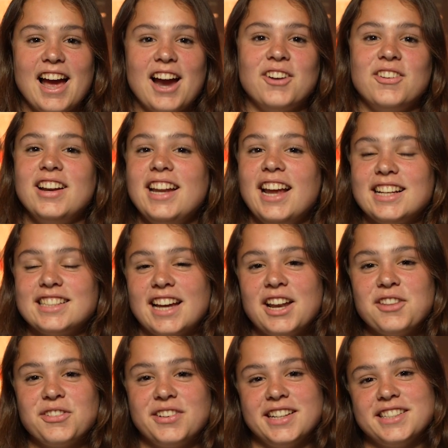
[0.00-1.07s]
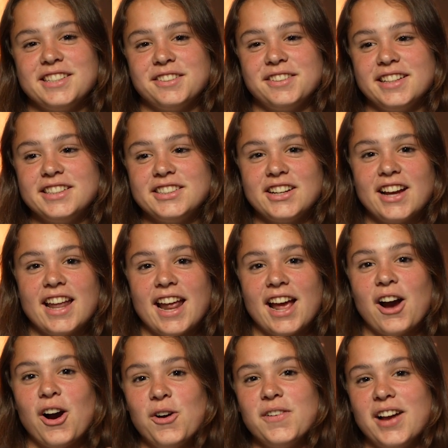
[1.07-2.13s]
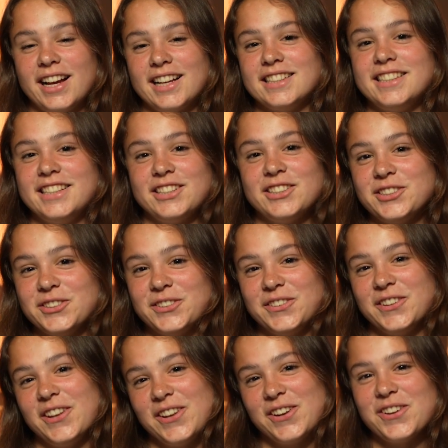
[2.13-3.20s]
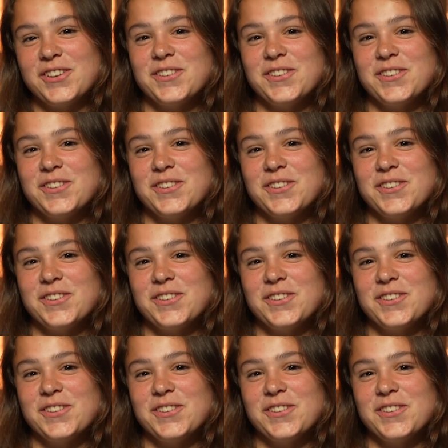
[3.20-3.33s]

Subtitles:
I'm really excited for this adventure and I hope I can see you soon.